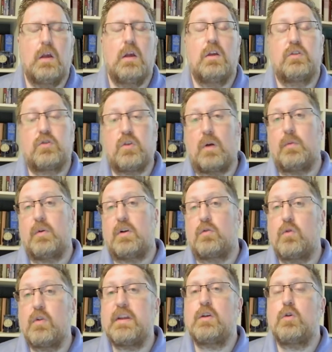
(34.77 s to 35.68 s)
So I'm going to
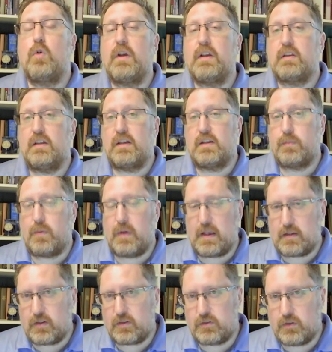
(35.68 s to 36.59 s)
really quickly explain
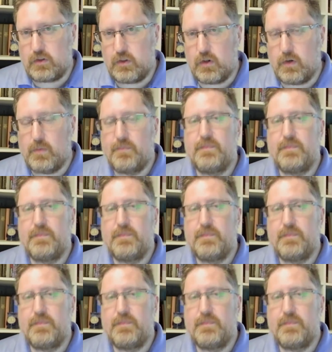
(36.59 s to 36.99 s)
this to you.